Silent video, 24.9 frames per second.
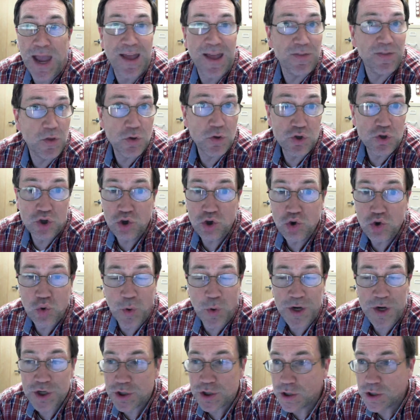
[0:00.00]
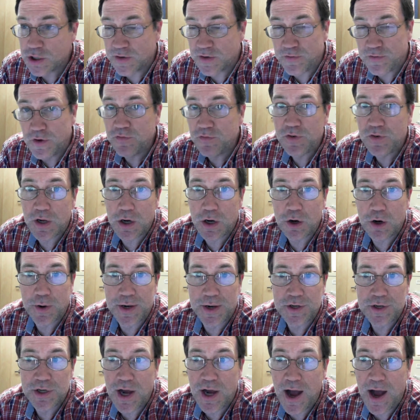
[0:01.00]
And those 2 questions, if you've done a
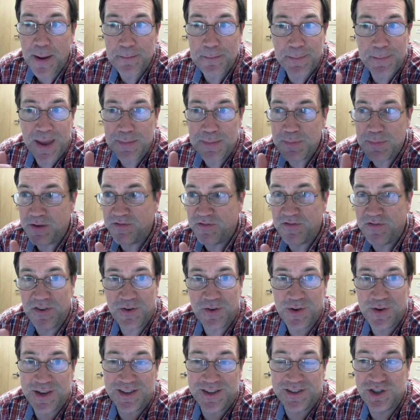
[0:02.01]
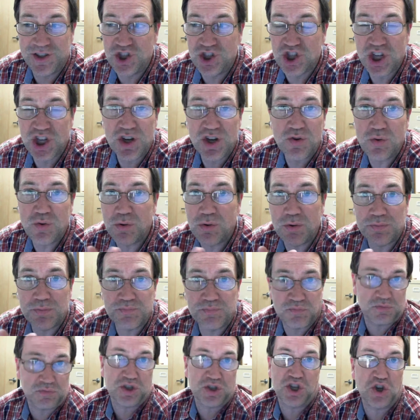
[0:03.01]
great job, may be very
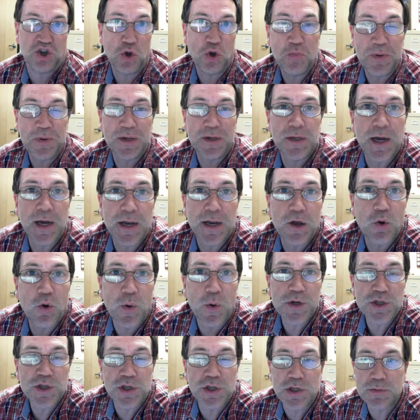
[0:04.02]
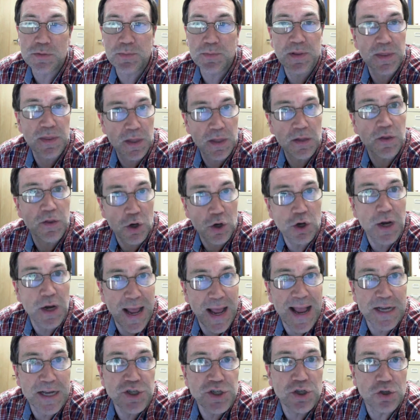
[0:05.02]
general, stupid kind of questions, but they're
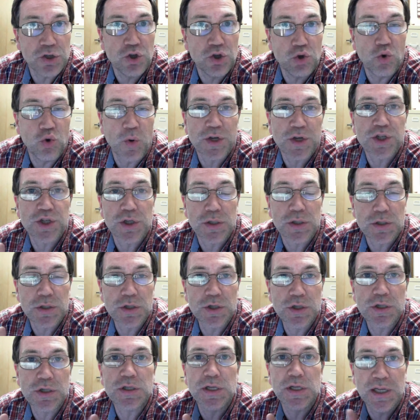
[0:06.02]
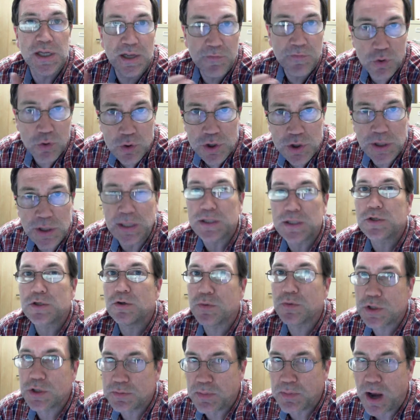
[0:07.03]
going to ask you 2 questions just to give you a chance
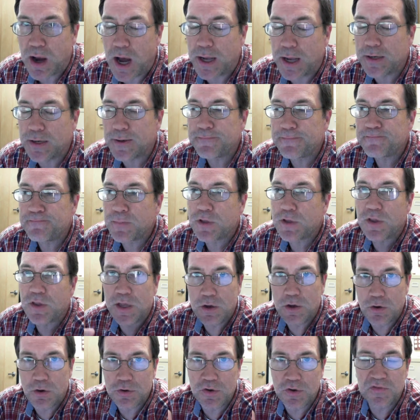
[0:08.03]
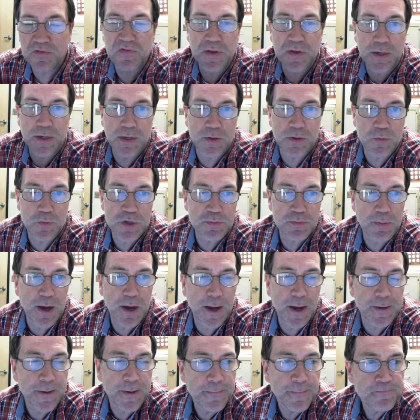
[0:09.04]
to respond. Think on your feet and
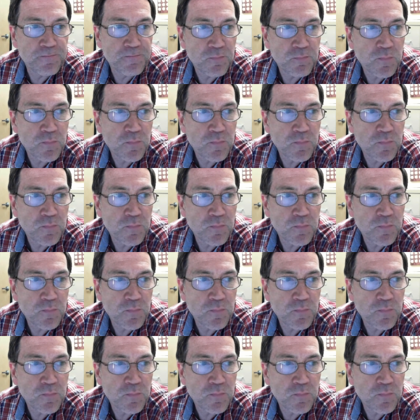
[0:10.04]
respond.